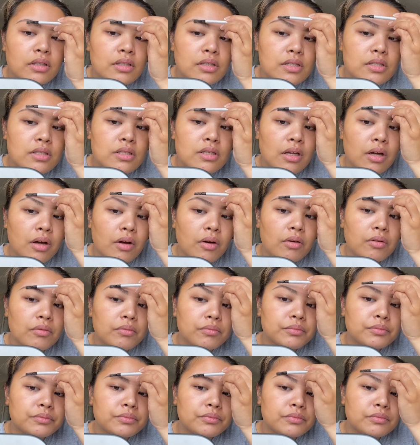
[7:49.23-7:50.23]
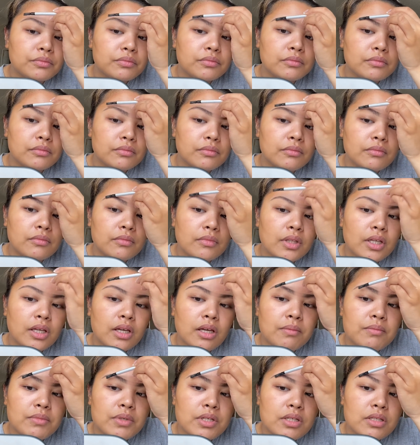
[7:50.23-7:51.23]
So
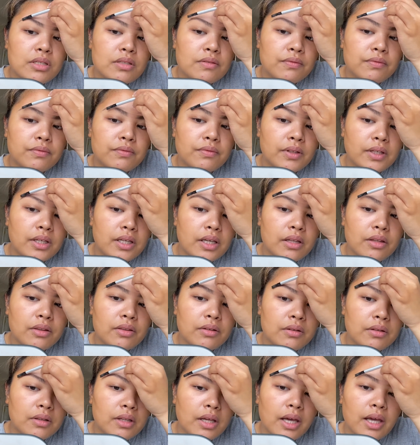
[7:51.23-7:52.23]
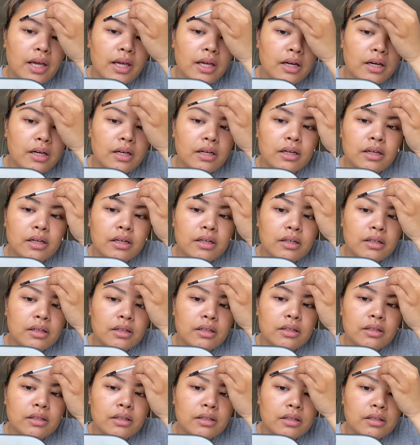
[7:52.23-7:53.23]
I'm just flicking through the hair
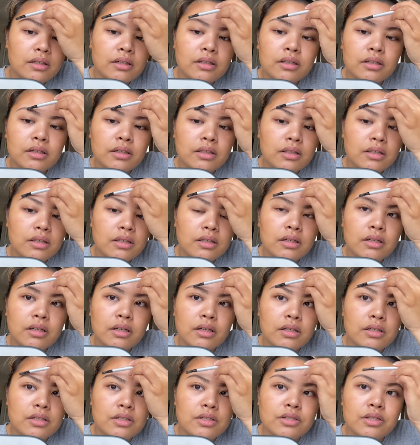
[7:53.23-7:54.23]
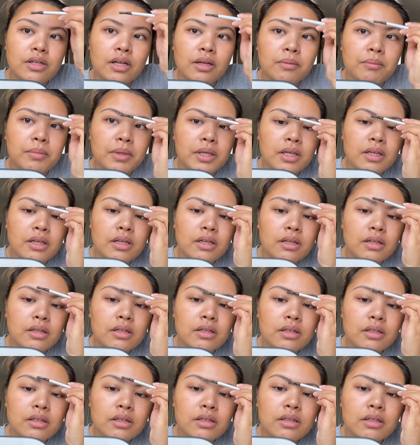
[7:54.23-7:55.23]
and shaping it.
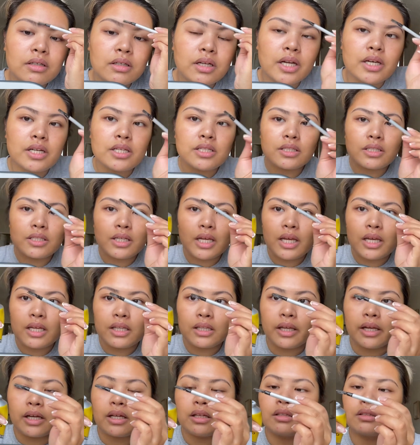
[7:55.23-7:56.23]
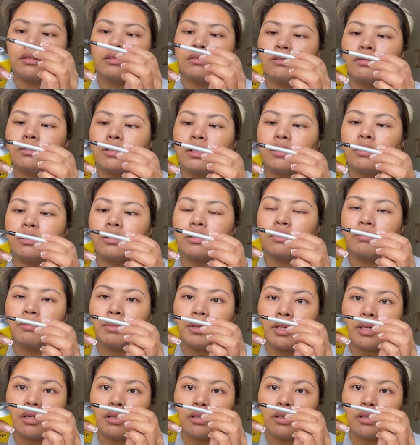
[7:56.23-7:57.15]
I just take it like a little bit